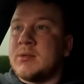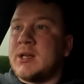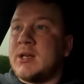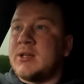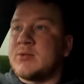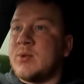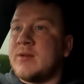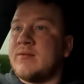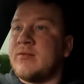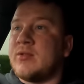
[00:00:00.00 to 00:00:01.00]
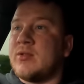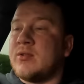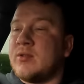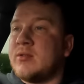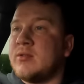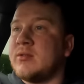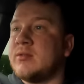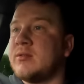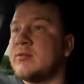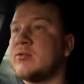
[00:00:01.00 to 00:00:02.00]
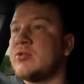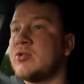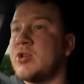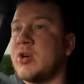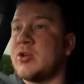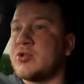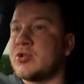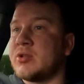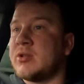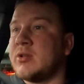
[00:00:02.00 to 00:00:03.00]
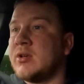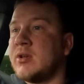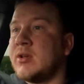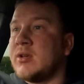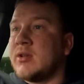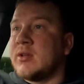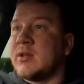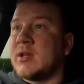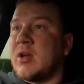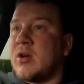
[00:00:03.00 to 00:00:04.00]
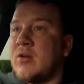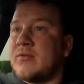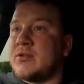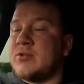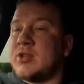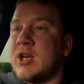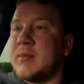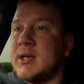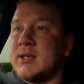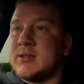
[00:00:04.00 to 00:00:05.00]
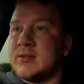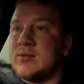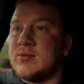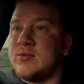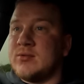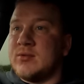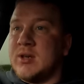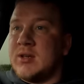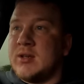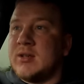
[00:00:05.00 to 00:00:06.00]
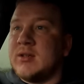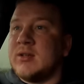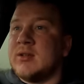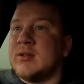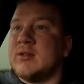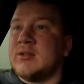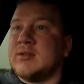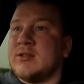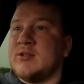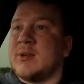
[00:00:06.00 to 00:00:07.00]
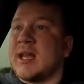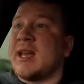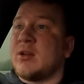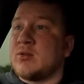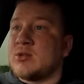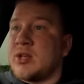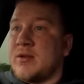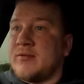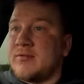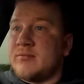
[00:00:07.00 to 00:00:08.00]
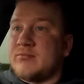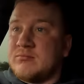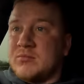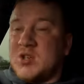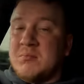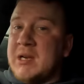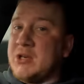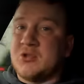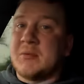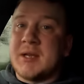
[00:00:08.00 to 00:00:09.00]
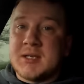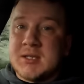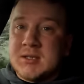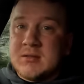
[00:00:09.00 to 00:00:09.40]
The last one for Josh. They're going off to Germany to do mechanical stuff on military bases.